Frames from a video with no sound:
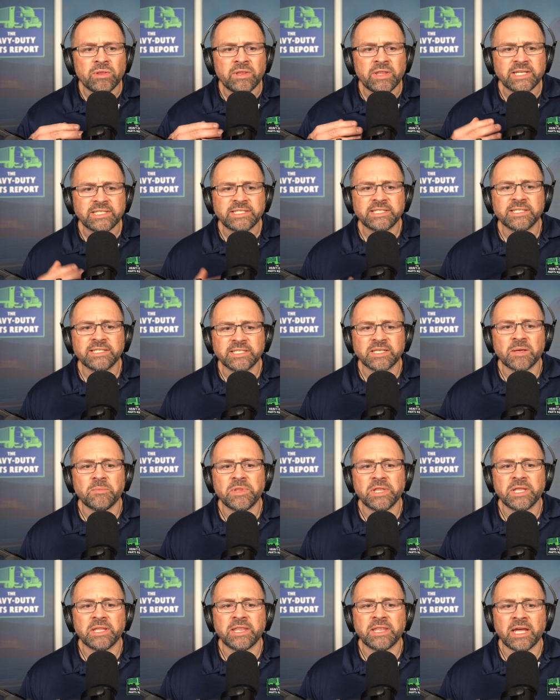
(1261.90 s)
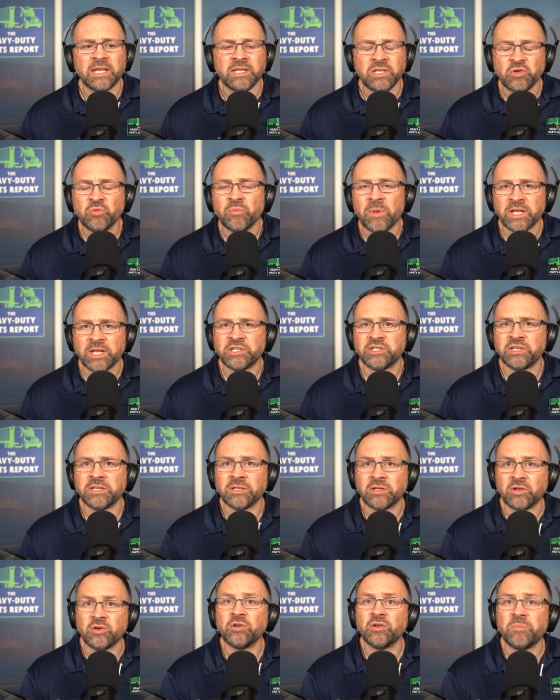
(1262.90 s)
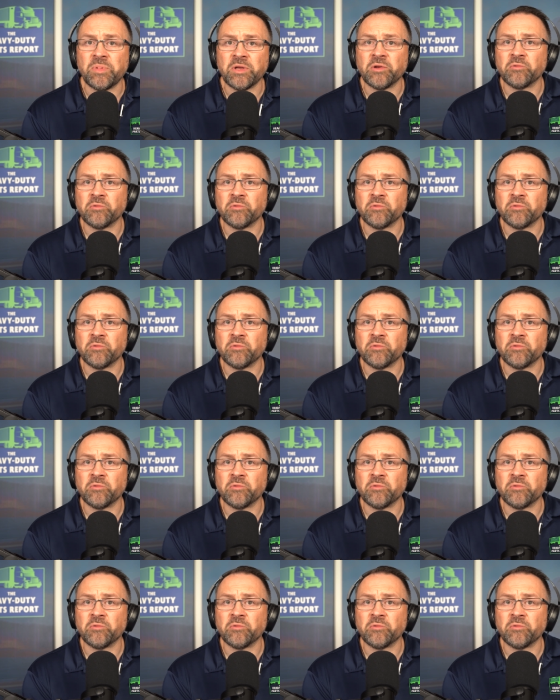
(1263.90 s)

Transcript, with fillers: this is something that you mentioned could